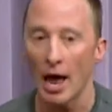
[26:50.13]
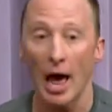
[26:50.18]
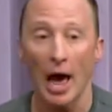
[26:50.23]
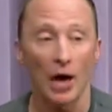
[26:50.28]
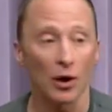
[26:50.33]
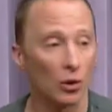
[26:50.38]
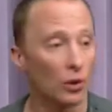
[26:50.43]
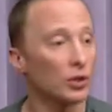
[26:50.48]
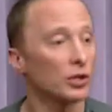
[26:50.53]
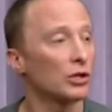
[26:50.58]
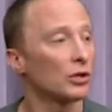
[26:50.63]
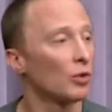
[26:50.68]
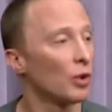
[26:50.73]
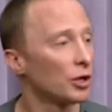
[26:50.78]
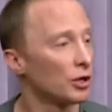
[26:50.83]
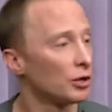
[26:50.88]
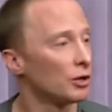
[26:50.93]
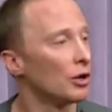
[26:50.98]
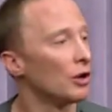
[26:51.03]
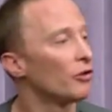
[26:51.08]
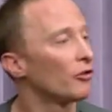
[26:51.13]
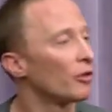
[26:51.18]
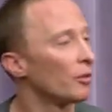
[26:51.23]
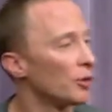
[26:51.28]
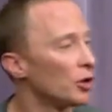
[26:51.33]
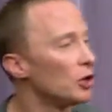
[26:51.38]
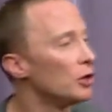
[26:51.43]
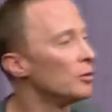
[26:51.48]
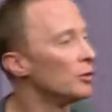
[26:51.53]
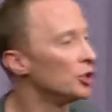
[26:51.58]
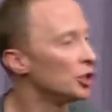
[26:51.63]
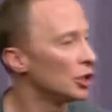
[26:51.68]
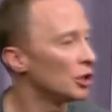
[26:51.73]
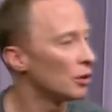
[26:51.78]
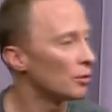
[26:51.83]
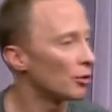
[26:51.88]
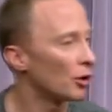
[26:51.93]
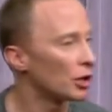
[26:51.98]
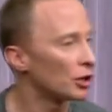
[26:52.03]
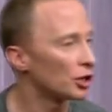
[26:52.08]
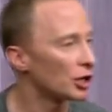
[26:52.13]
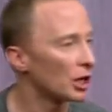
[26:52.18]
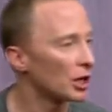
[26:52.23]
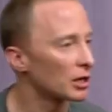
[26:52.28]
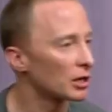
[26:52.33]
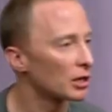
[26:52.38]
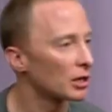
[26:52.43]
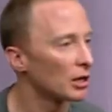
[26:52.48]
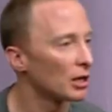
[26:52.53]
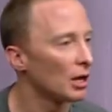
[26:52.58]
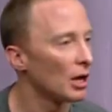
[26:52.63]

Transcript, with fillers: and also what you know from the Human Genome Project.